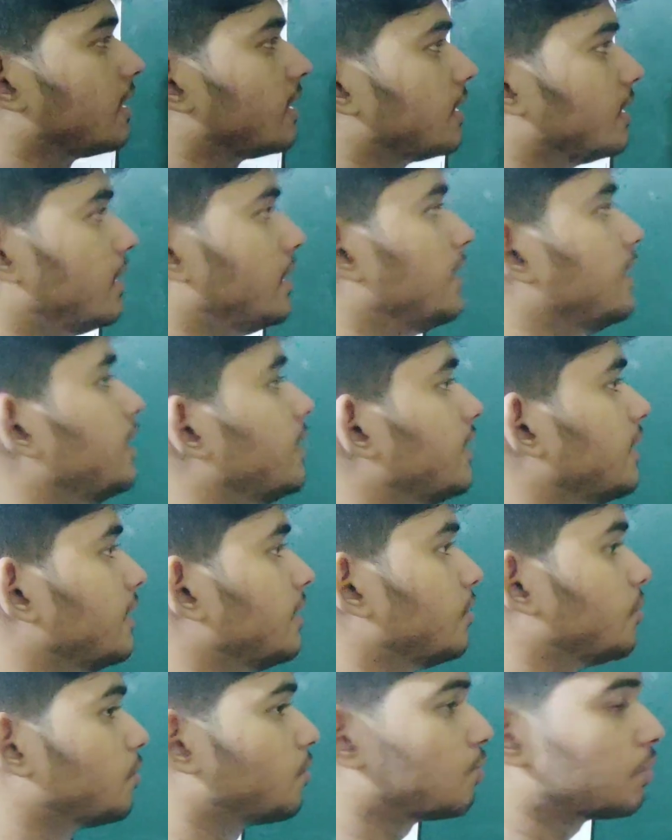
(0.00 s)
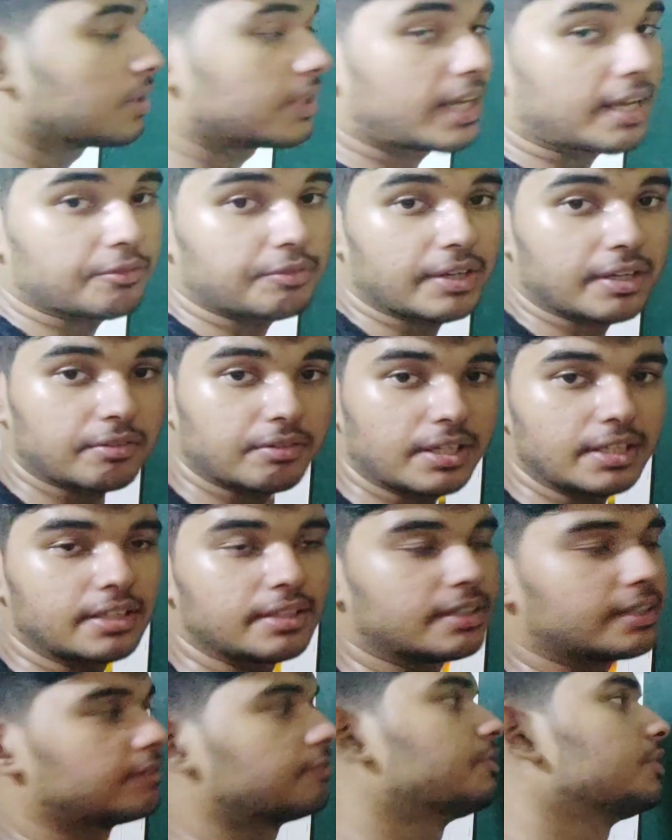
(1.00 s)
the code that we have
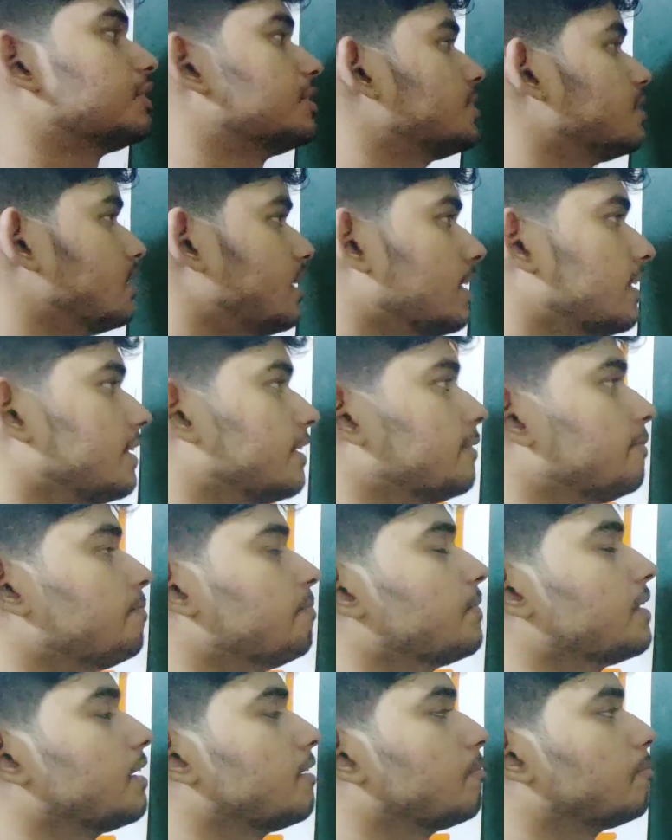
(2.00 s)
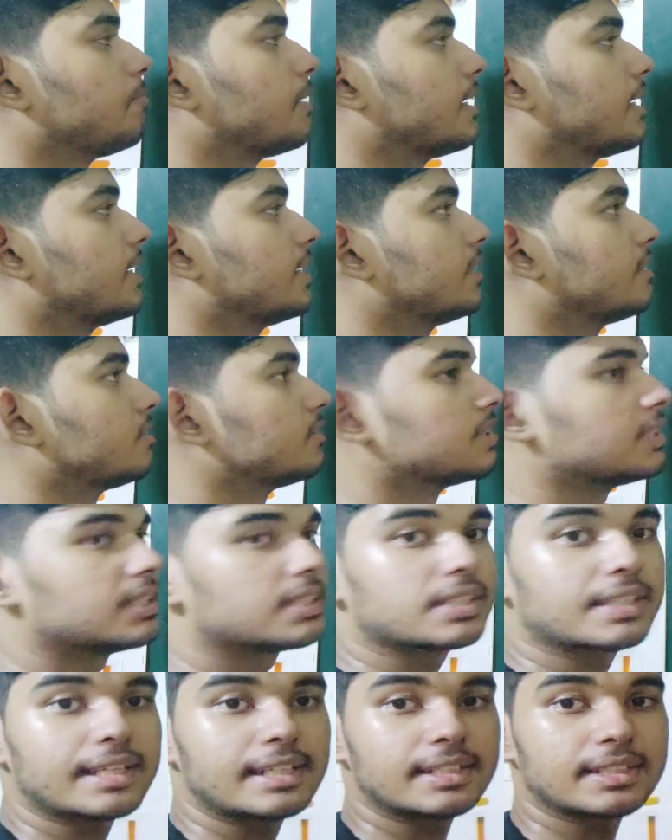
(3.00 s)
written here, which is nothing, but
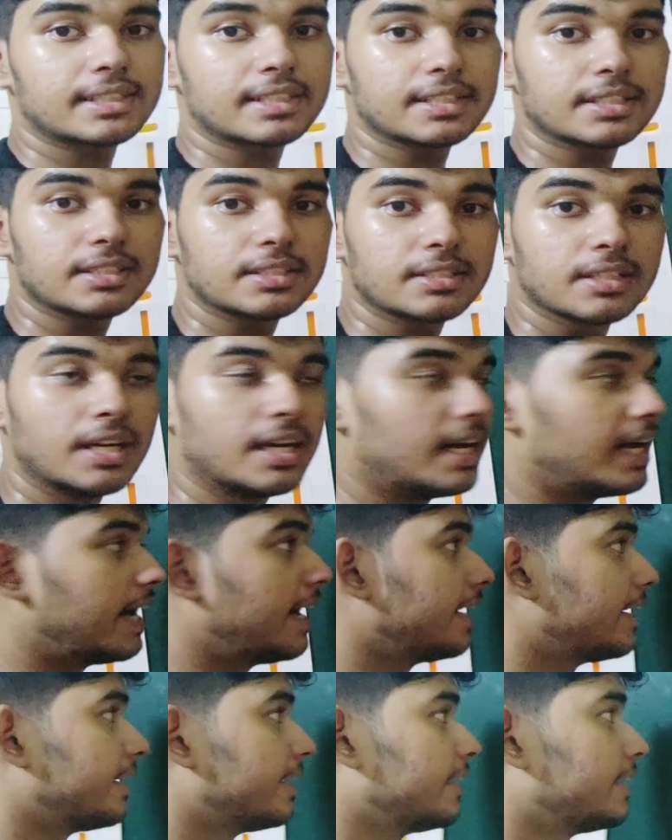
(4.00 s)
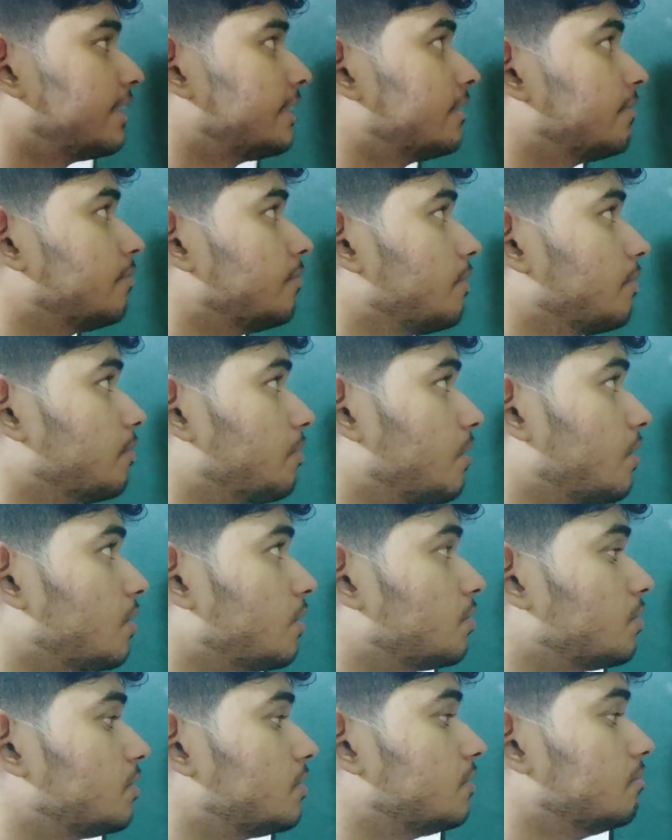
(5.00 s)
this tells us
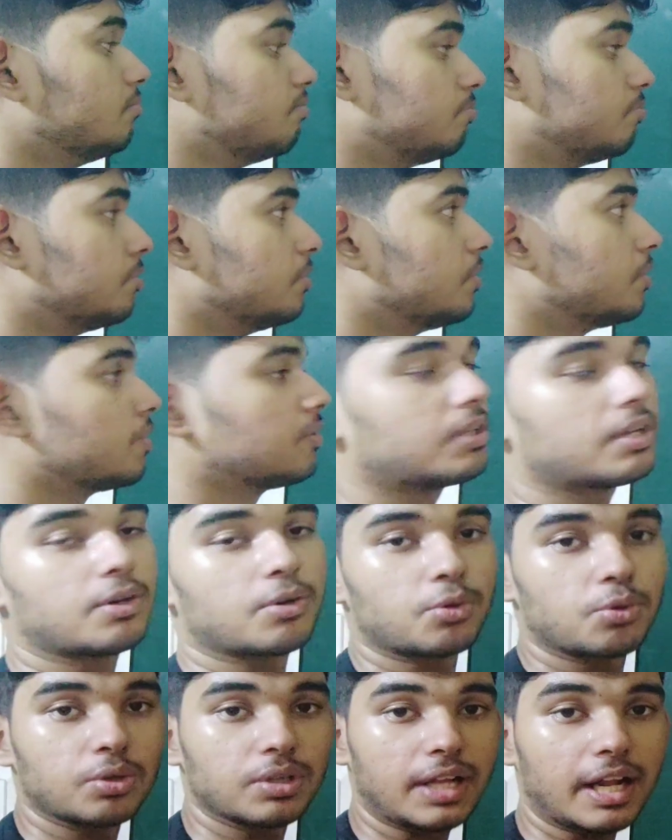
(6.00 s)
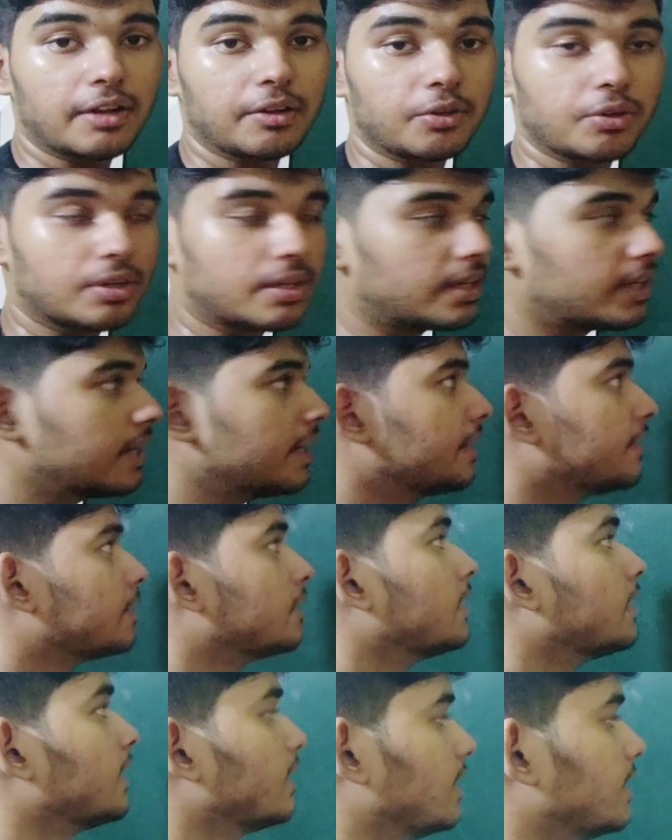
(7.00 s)
about the code that you can
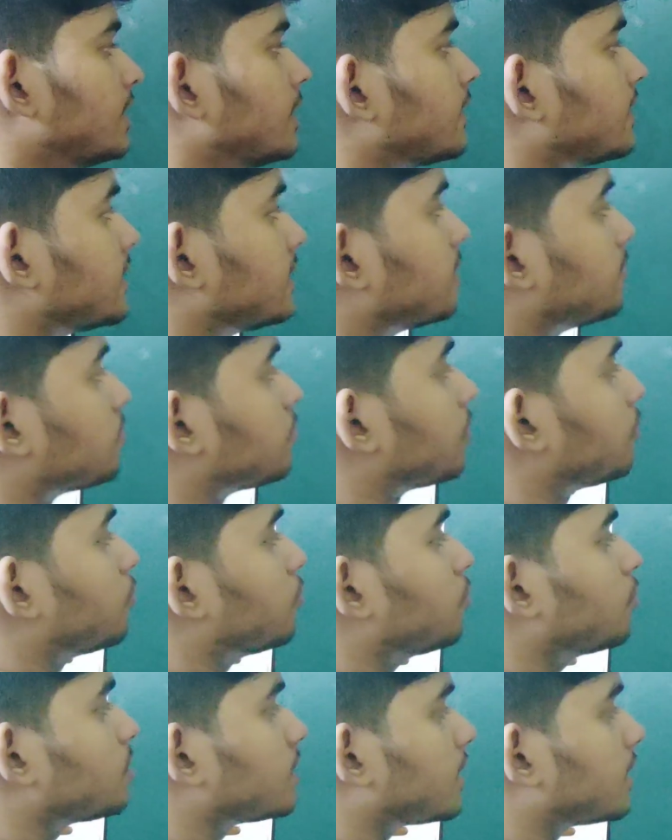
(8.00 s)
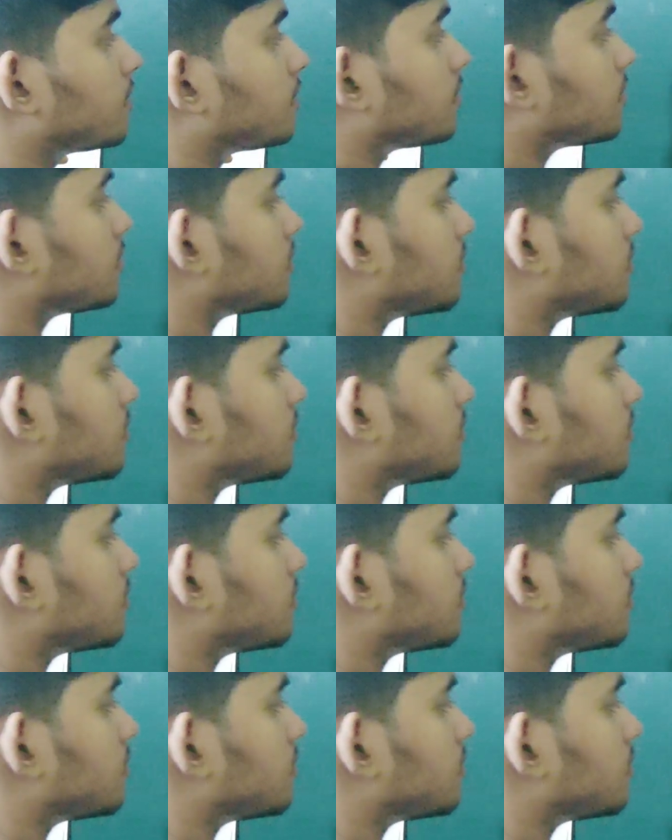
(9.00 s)
write. This is a simple flowchart.